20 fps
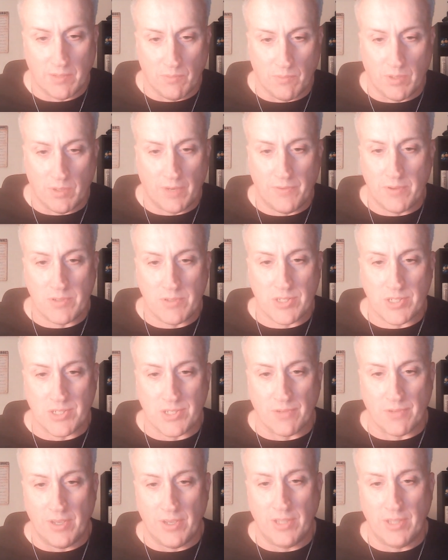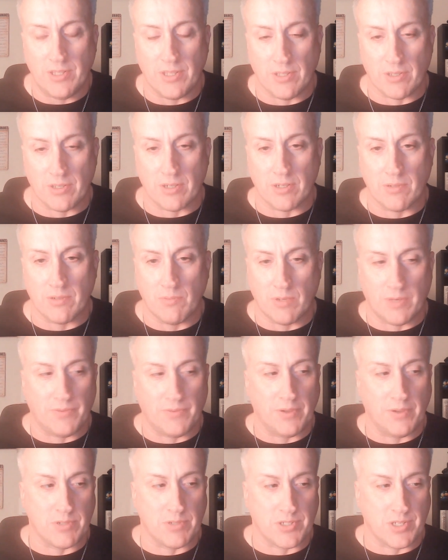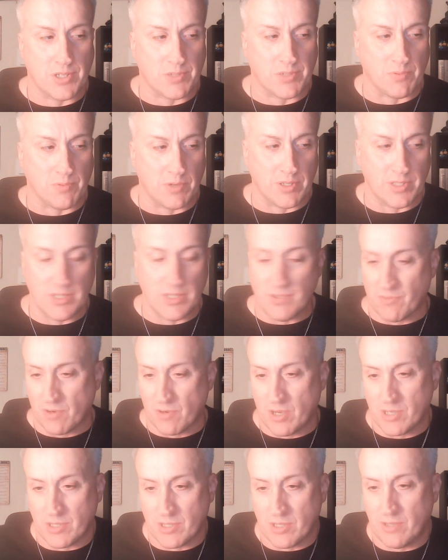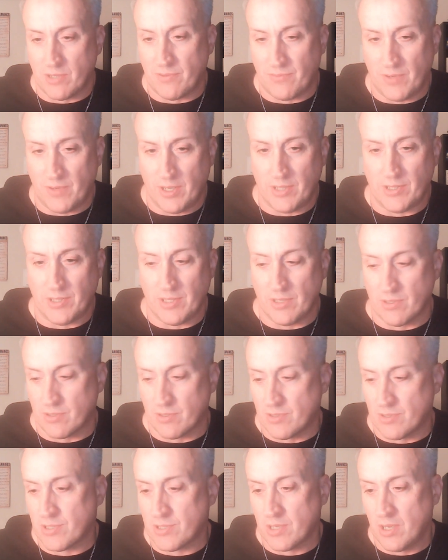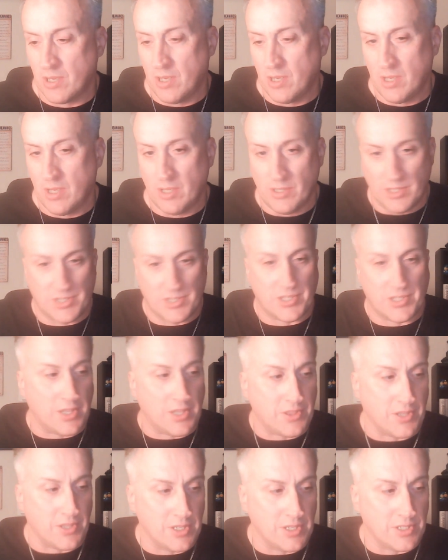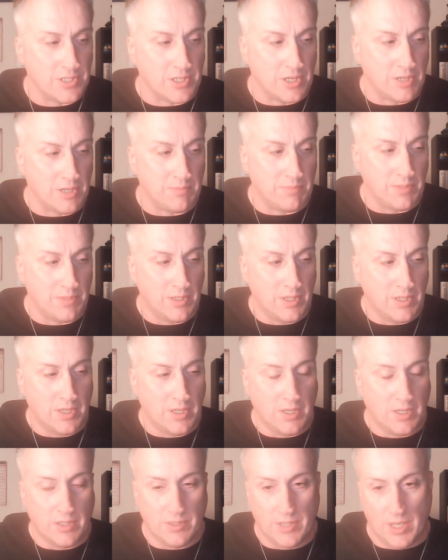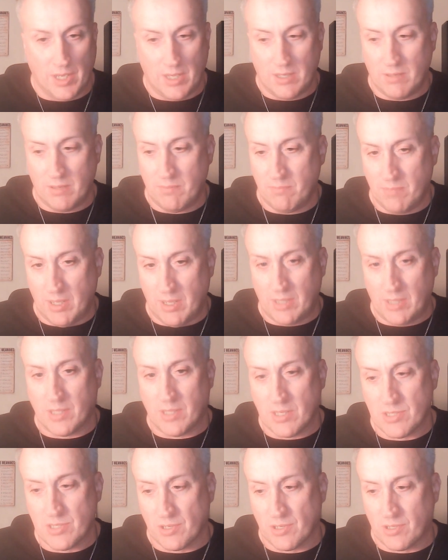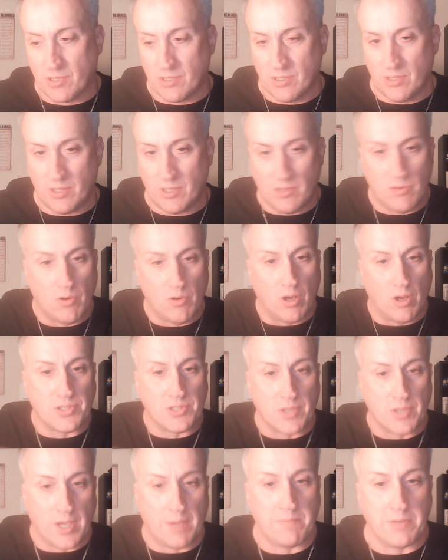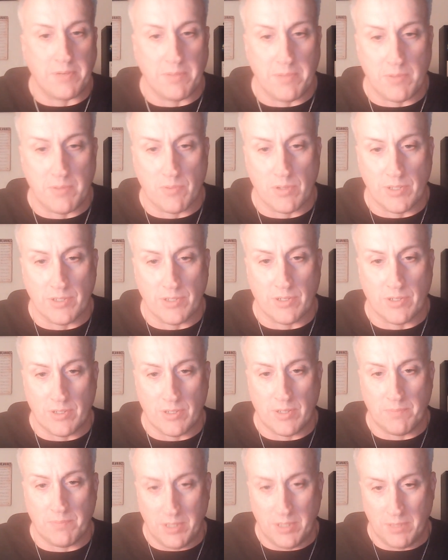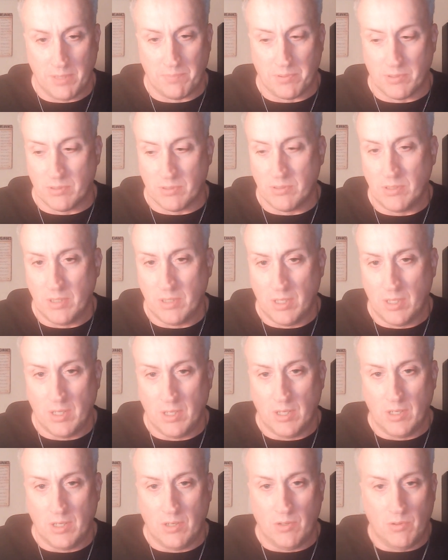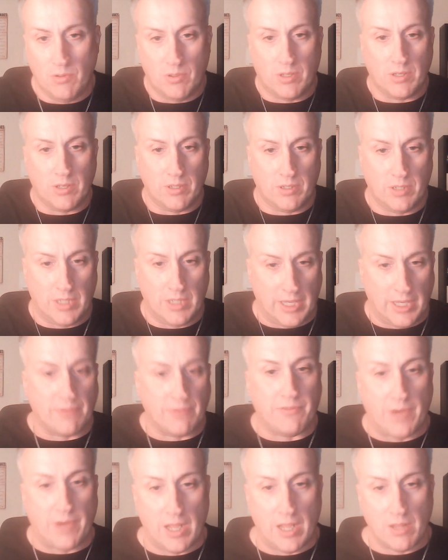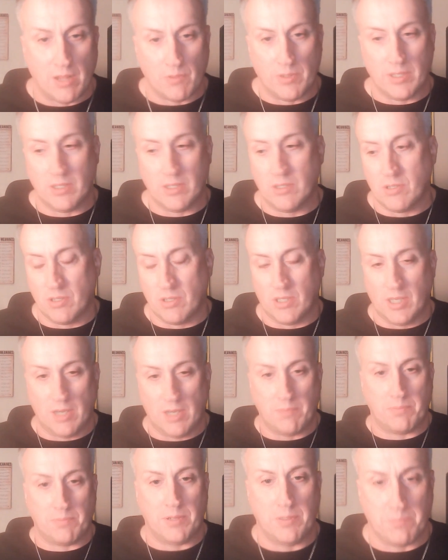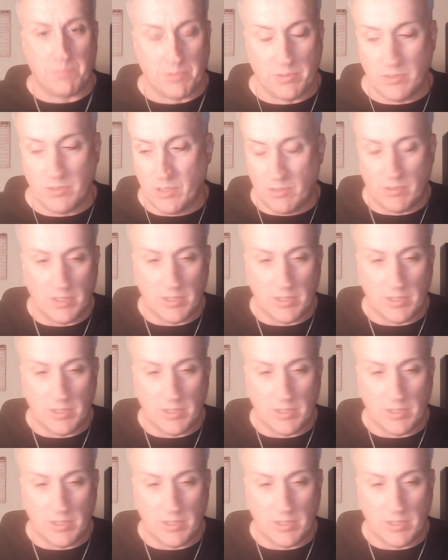what if he was just a faith healer? What if he was just one of these fraudulent faith healers that set things up, that made things look good, who also happened to be really good at people? who could get a following, could get people, you know,